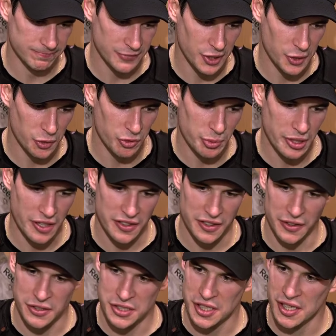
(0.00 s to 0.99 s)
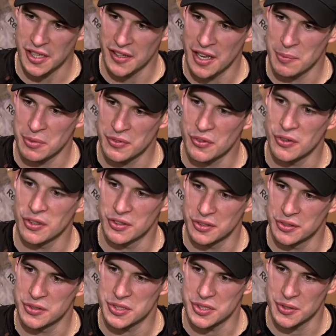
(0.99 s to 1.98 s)
you know, we've been on the other side of that before
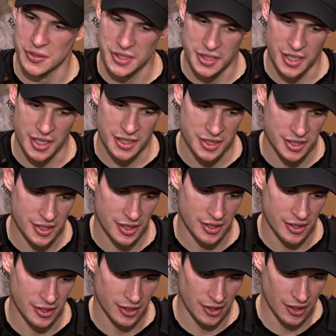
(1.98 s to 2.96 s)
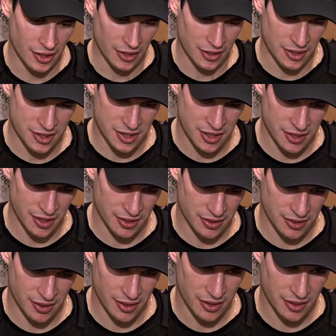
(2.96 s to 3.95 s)
too. So it's nice to see
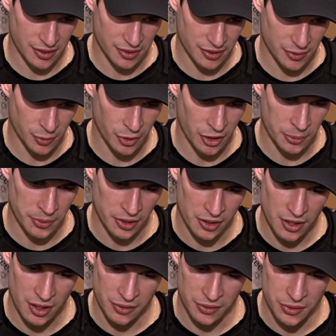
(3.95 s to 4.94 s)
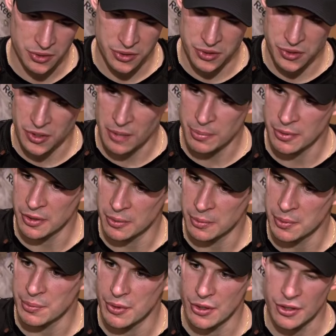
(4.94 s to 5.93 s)
that we're able to clog the neutral zone up a little
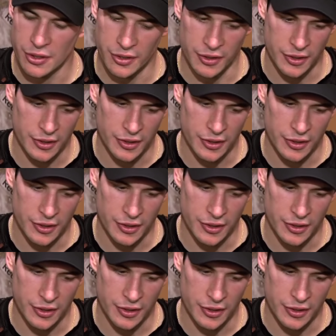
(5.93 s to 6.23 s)
bit more, and